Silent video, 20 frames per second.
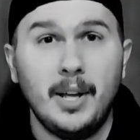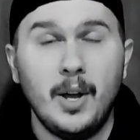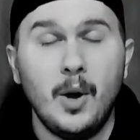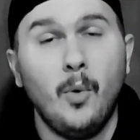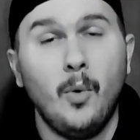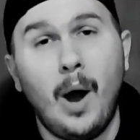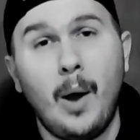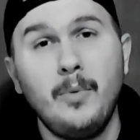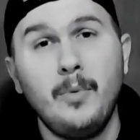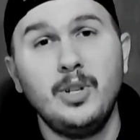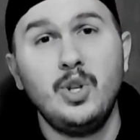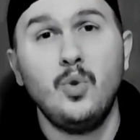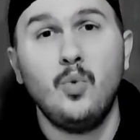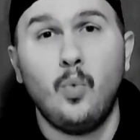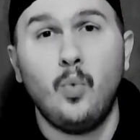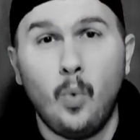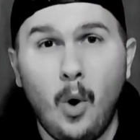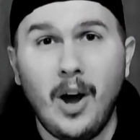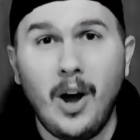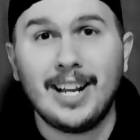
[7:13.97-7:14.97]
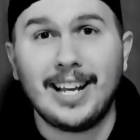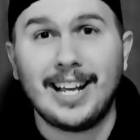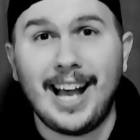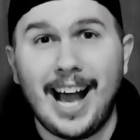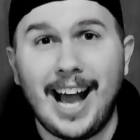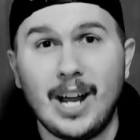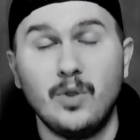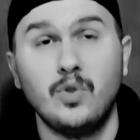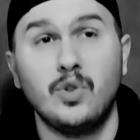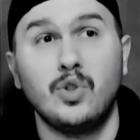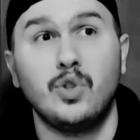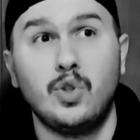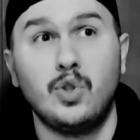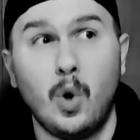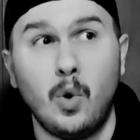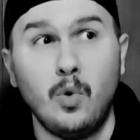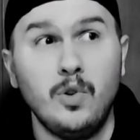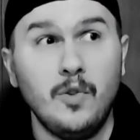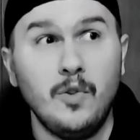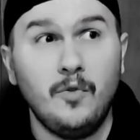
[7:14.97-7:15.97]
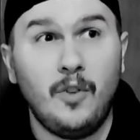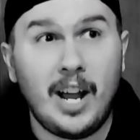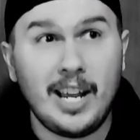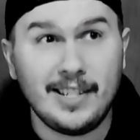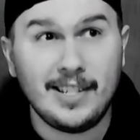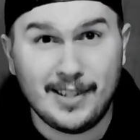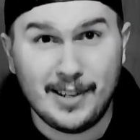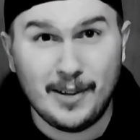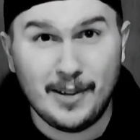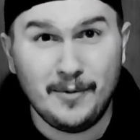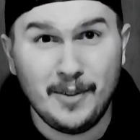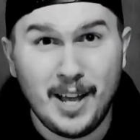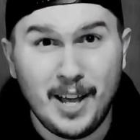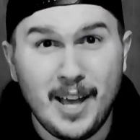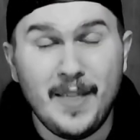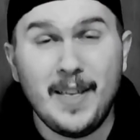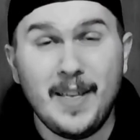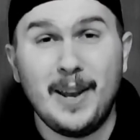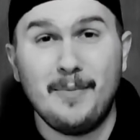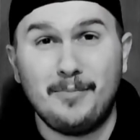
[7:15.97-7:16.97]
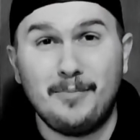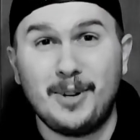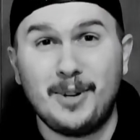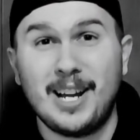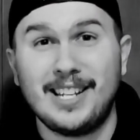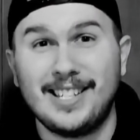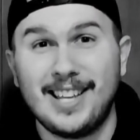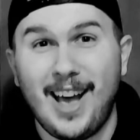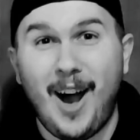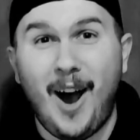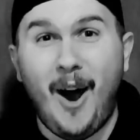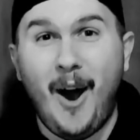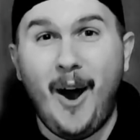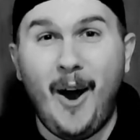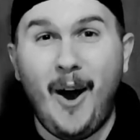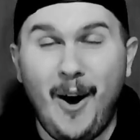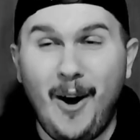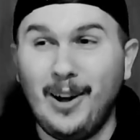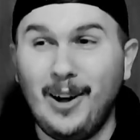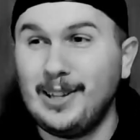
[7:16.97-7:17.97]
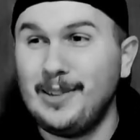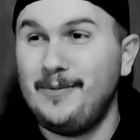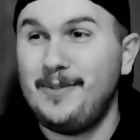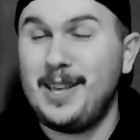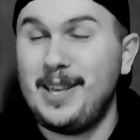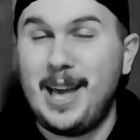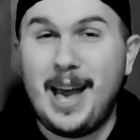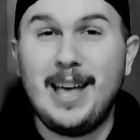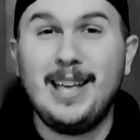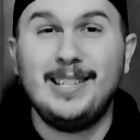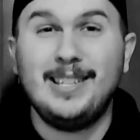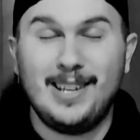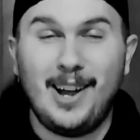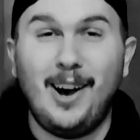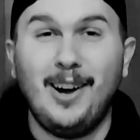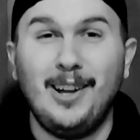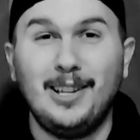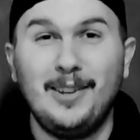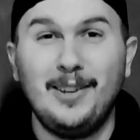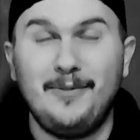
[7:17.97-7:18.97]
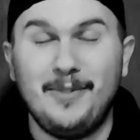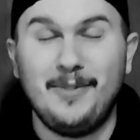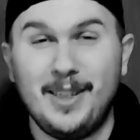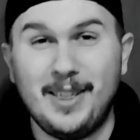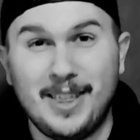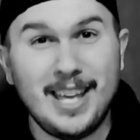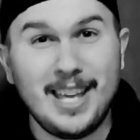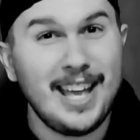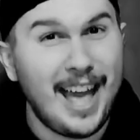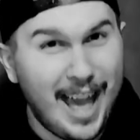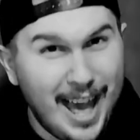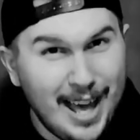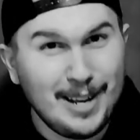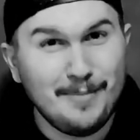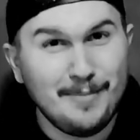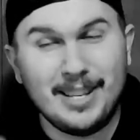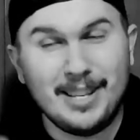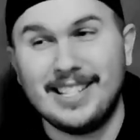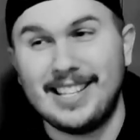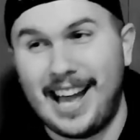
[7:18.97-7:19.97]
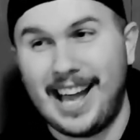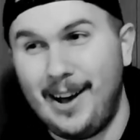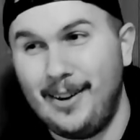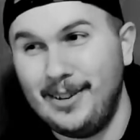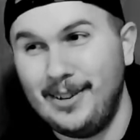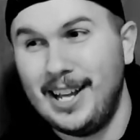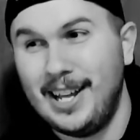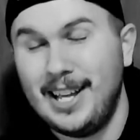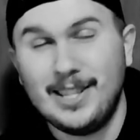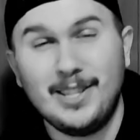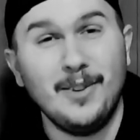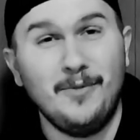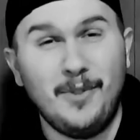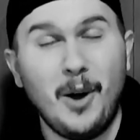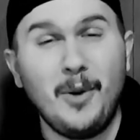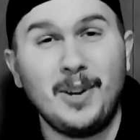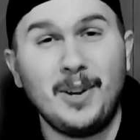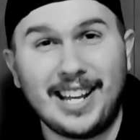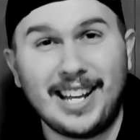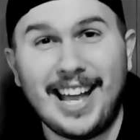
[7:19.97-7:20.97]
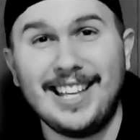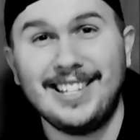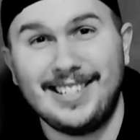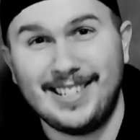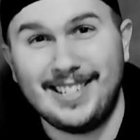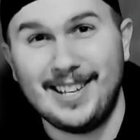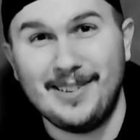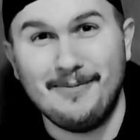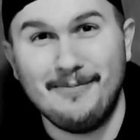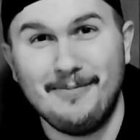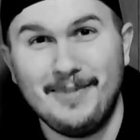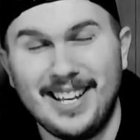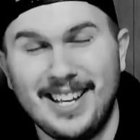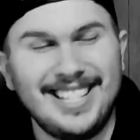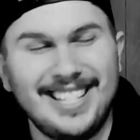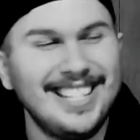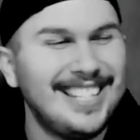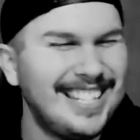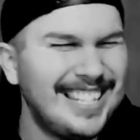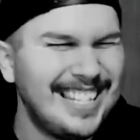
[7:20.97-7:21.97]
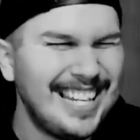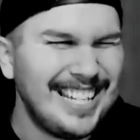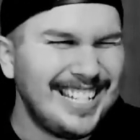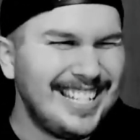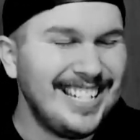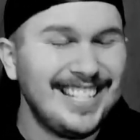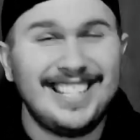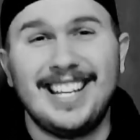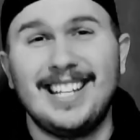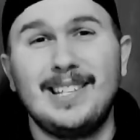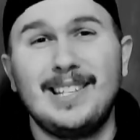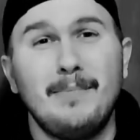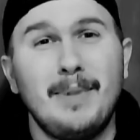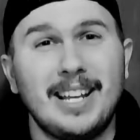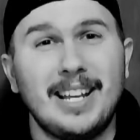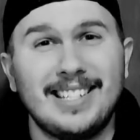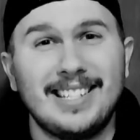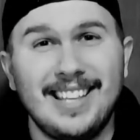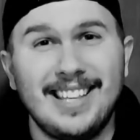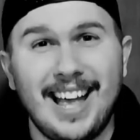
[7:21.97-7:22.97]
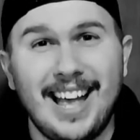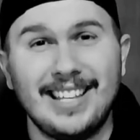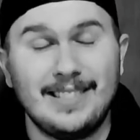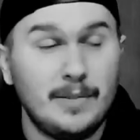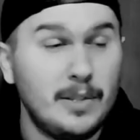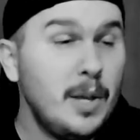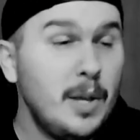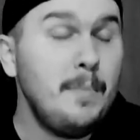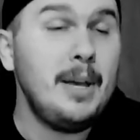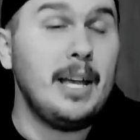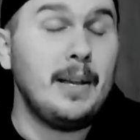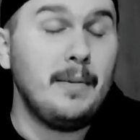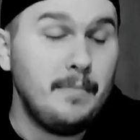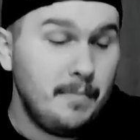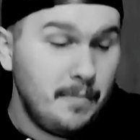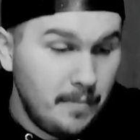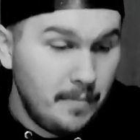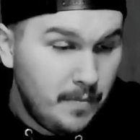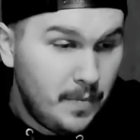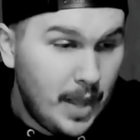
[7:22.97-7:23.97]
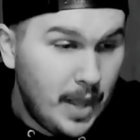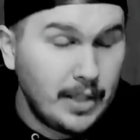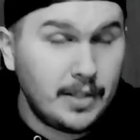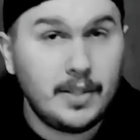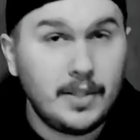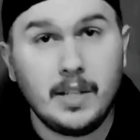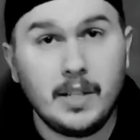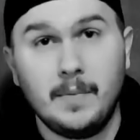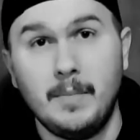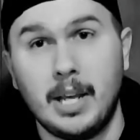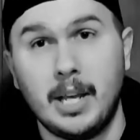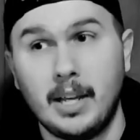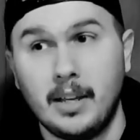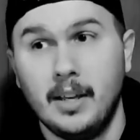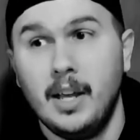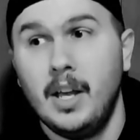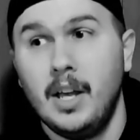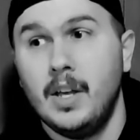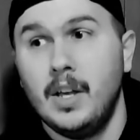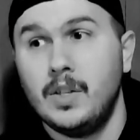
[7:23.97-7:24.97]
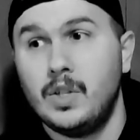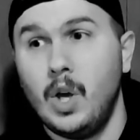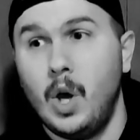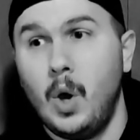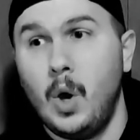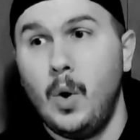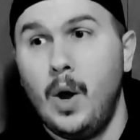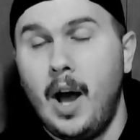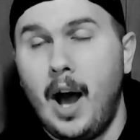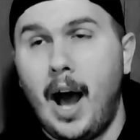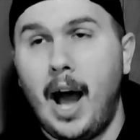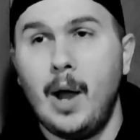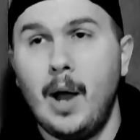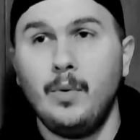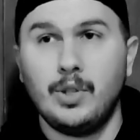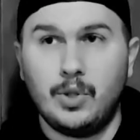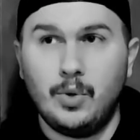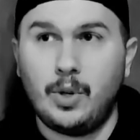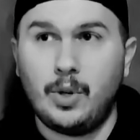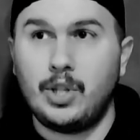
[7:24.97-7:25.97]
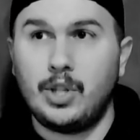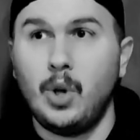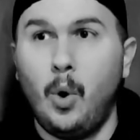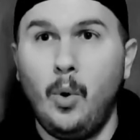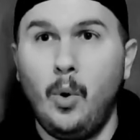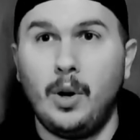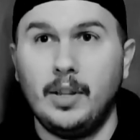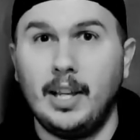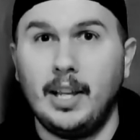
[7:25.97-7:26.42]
Why would you want a guy who's so divisive that it brings all of the enemies out to vote against him? It just doesn't make sense to me. That's just me. So I was sort of torn.